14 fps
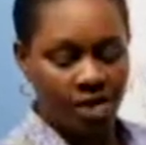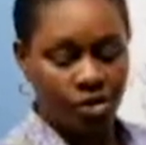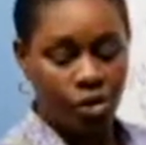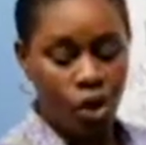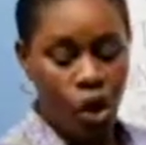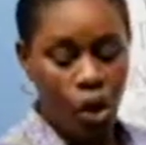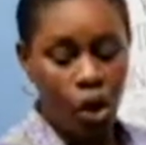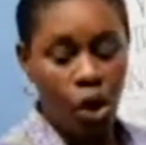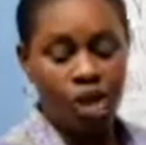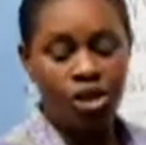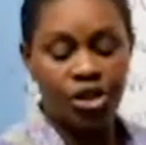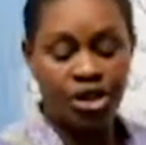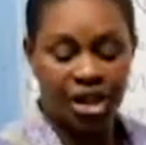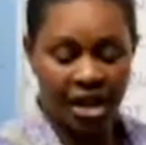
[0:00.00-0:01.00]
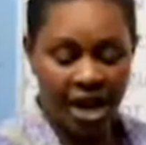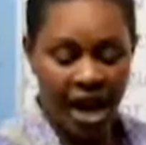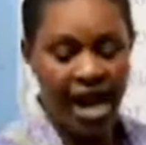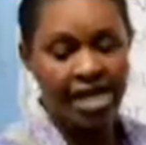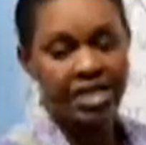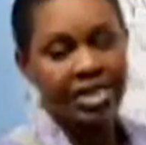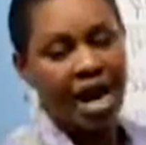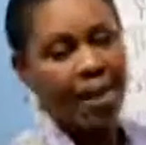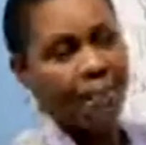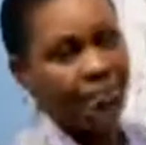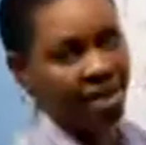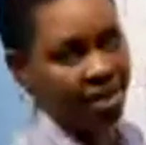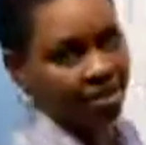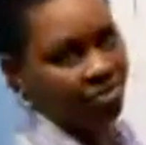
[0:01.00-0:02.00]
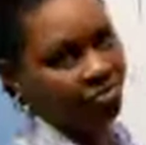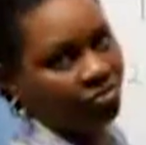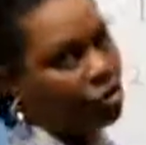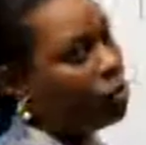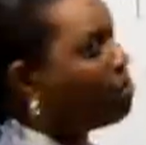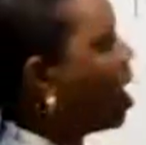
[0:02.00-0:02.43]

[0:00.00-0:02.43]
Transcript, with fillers: So she cuts a piece from